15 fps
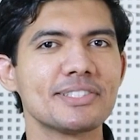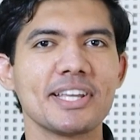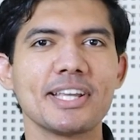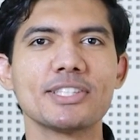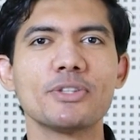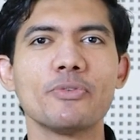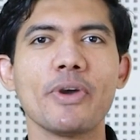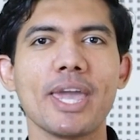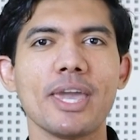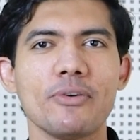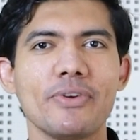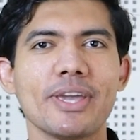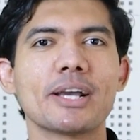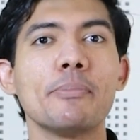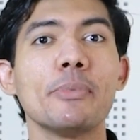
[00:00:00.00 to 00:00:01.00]
changed the way
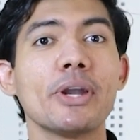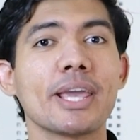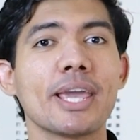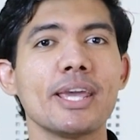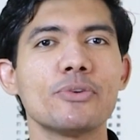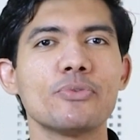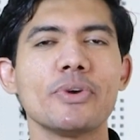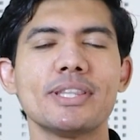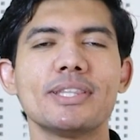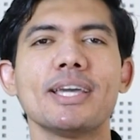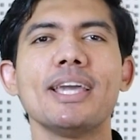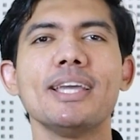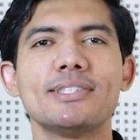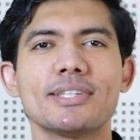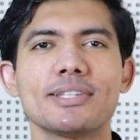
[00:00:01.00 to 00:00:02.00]
we communicate with
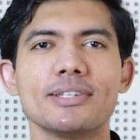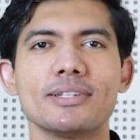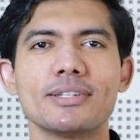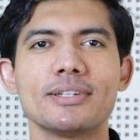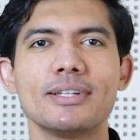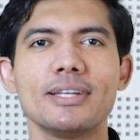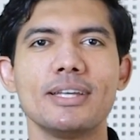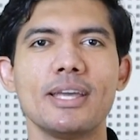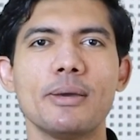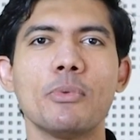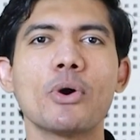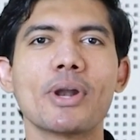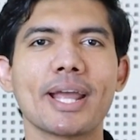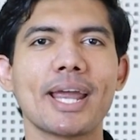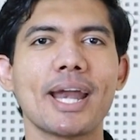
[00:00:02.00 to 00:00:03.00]
each other. A
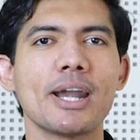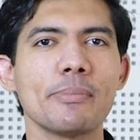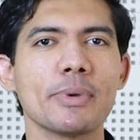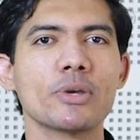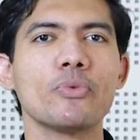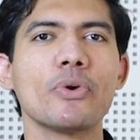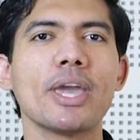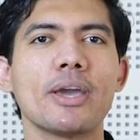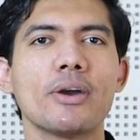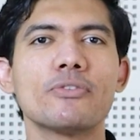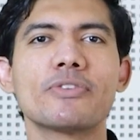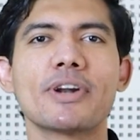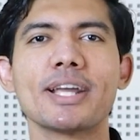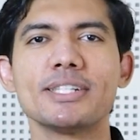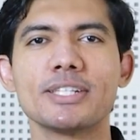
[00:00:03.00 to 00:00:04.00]
more academic way
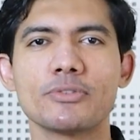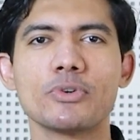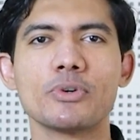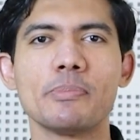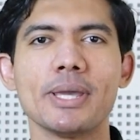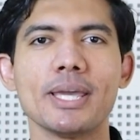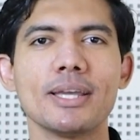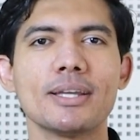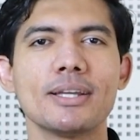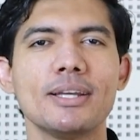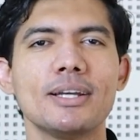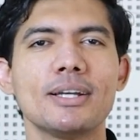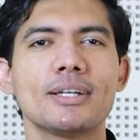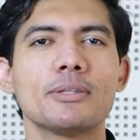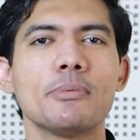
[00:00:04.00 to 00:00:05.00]
of writing would be,
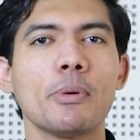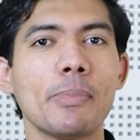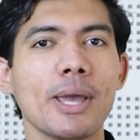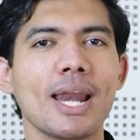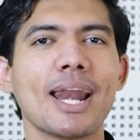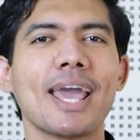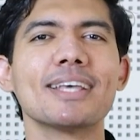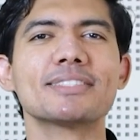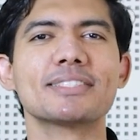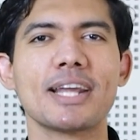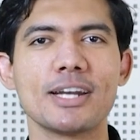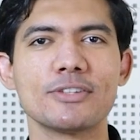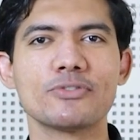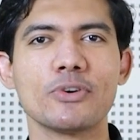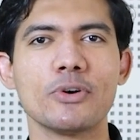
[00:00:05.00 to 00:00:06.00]
the mobile has
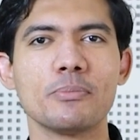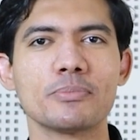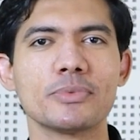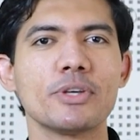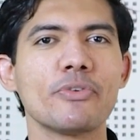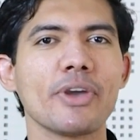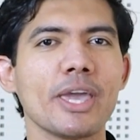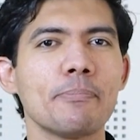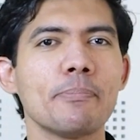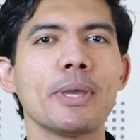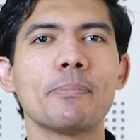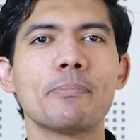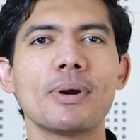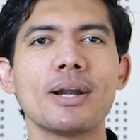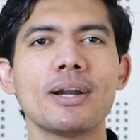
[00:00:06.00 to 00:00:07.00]
transformed the way
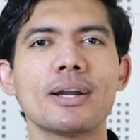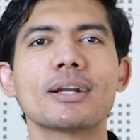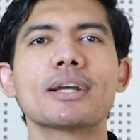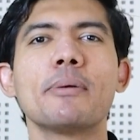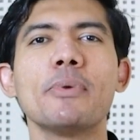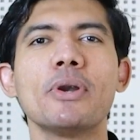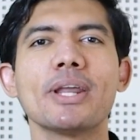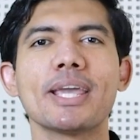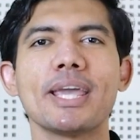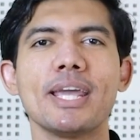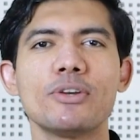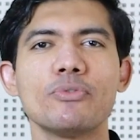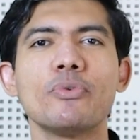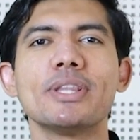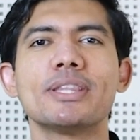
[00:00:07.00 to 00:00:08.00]
people
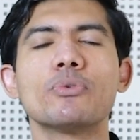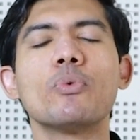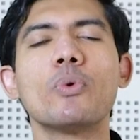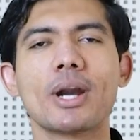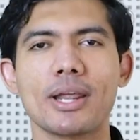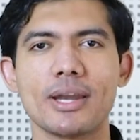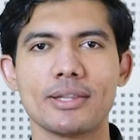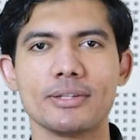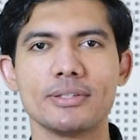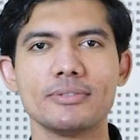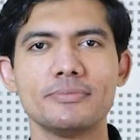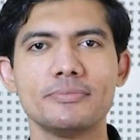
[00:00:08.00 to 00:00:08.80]
communicate with one another.